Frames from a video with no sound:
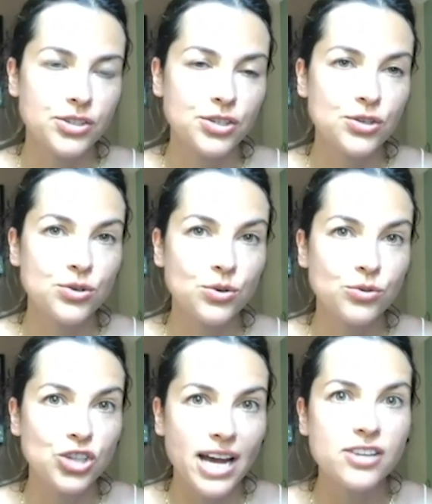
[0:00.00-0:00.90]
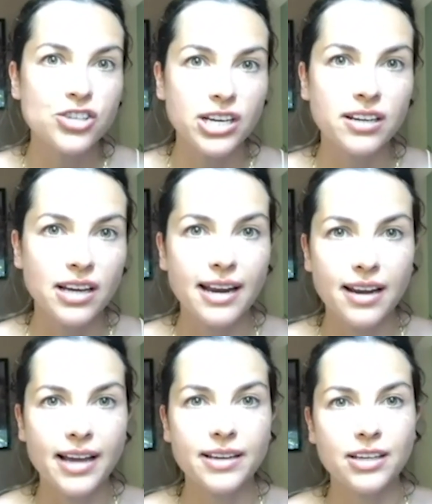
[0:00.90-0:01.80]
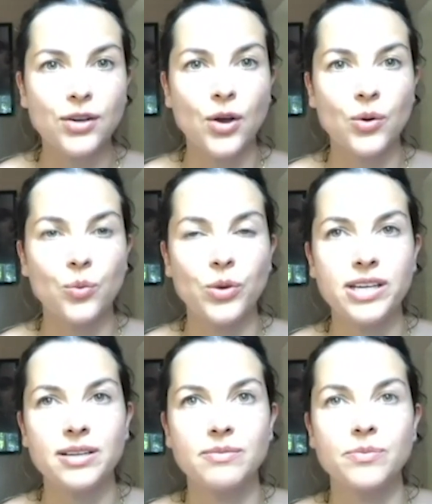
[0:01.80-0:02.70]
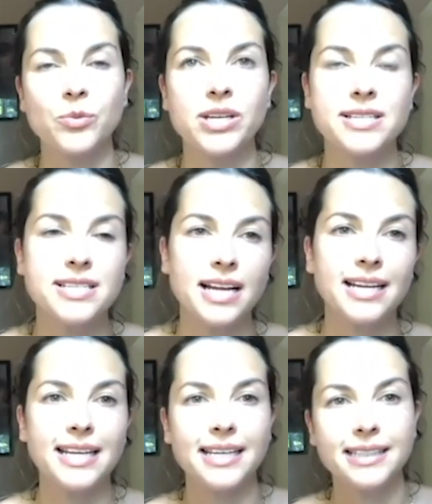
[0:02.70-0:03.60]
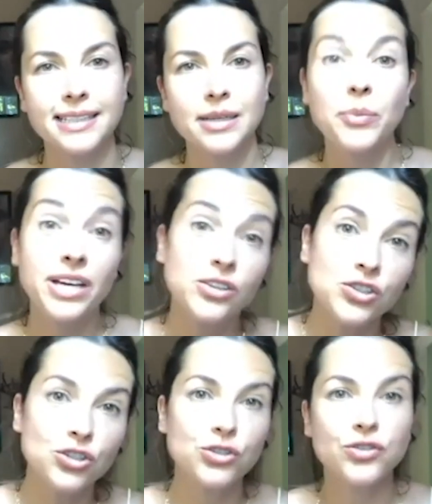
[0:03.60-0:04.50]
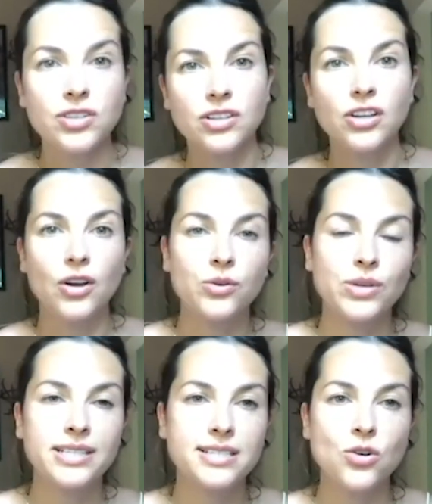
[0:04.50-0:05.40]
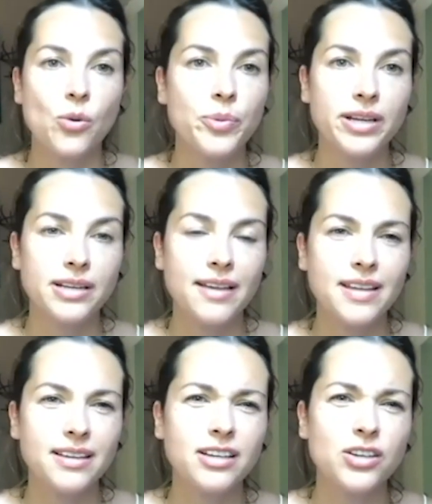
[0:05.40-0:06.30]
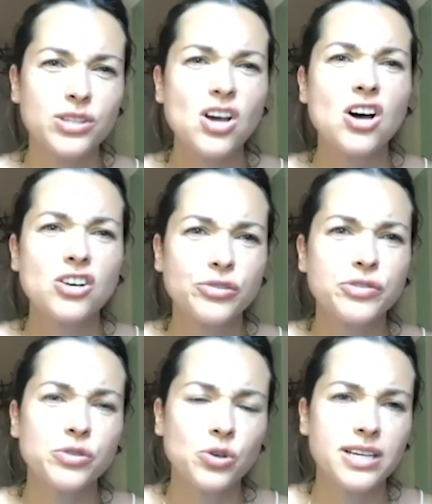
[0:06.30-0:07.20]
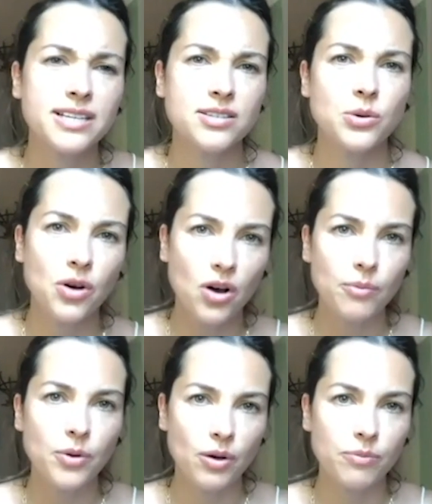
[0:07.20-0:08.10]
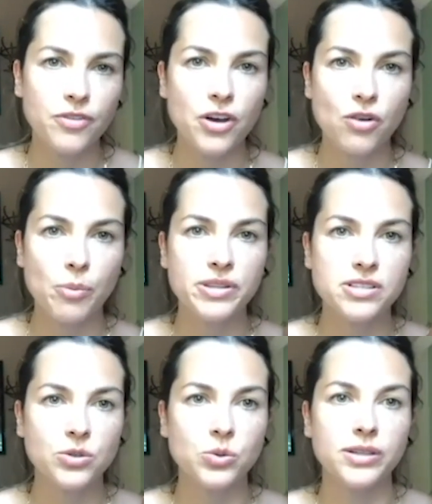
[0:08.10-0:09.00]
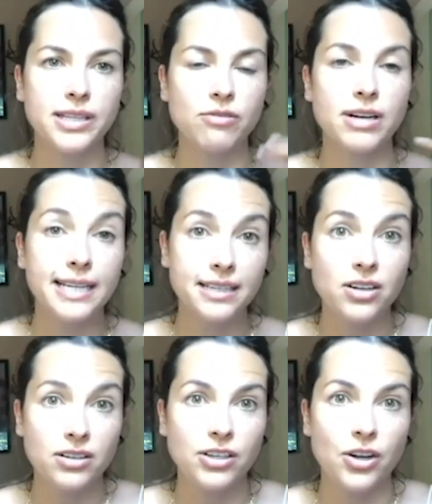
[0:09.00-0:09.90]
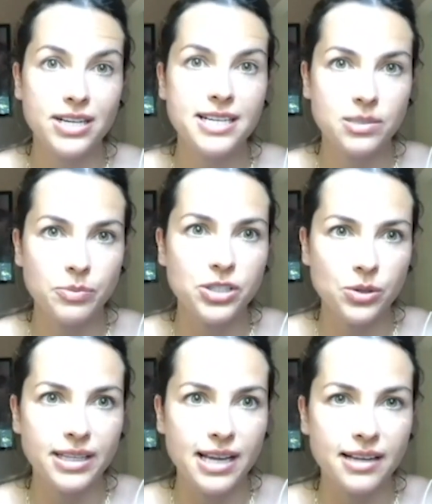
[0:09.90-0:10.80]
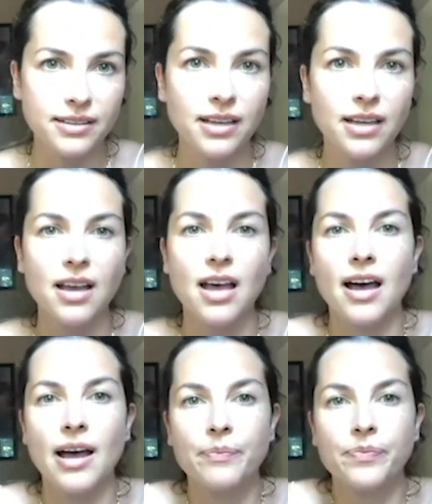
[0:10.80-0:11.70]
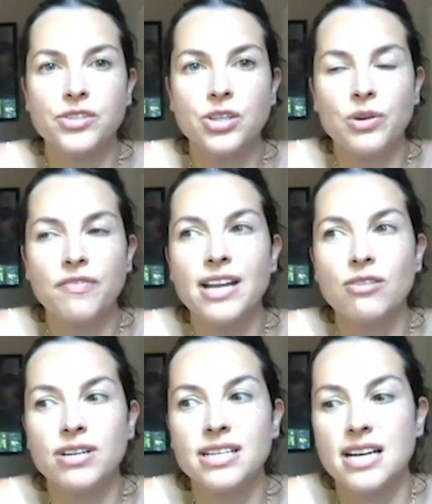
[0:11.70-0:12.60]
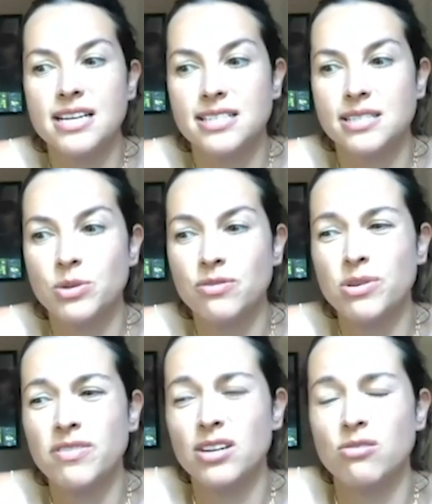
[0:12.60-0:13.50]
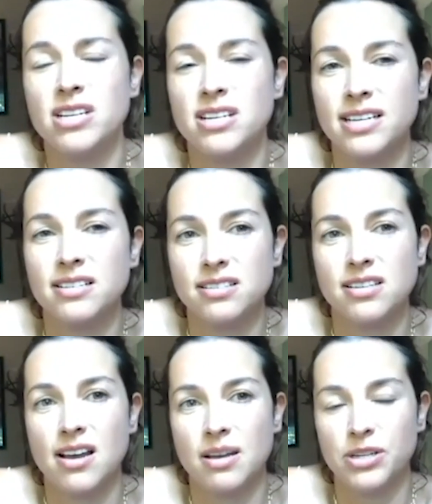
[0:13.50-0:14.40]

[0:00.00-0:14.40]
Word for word: too challenging. And like, you know, we can slightly pick and choose, and, you know, it's not been, I think, you know, it's harder if you've got kids who are further up in school and they really, you know, need to be doing that. So we've had a really nice time